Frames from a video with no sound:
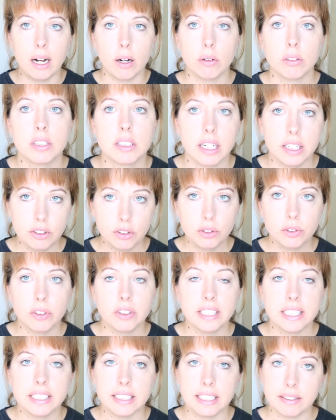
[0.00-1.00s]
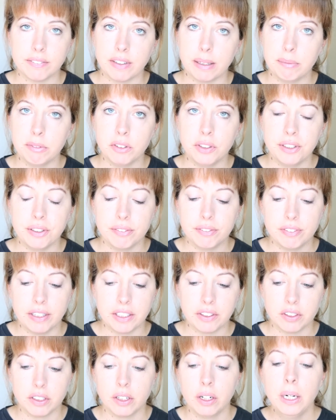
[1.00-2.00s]
outside tooling like if I'm doing a
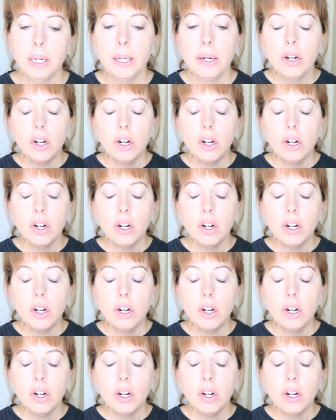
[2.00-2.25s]
feather